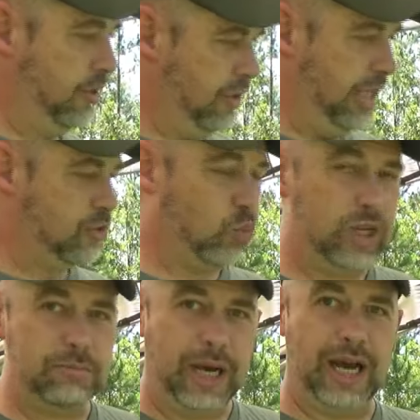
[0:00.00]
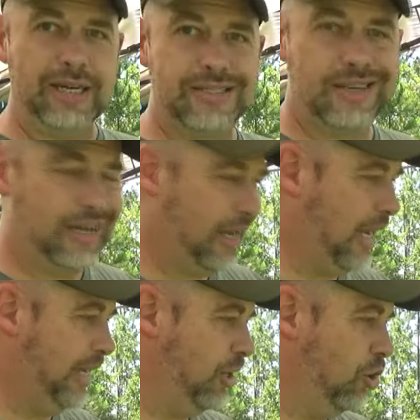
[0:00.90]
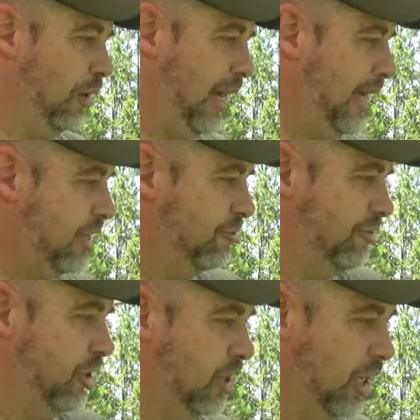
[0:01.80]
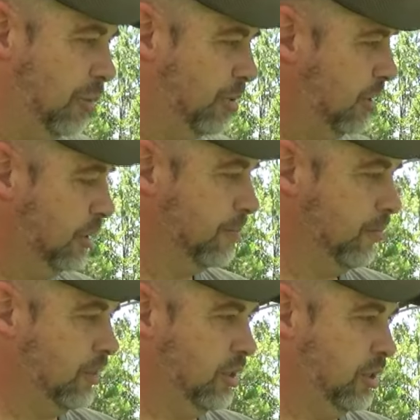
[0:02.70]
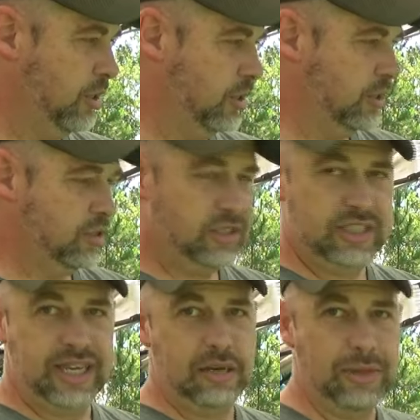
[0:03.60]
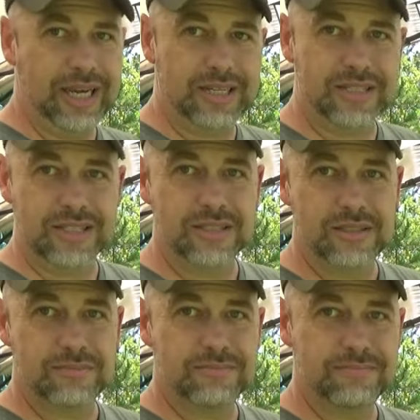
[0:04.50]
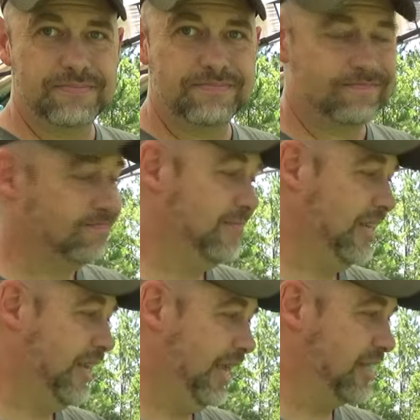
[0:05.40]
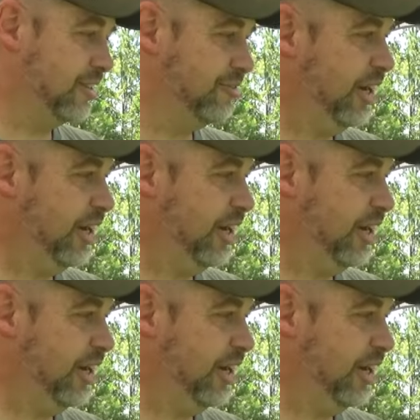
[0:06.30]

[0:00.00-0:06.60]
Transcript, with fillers: this one box, I know I can fill up 10 magazines. It's a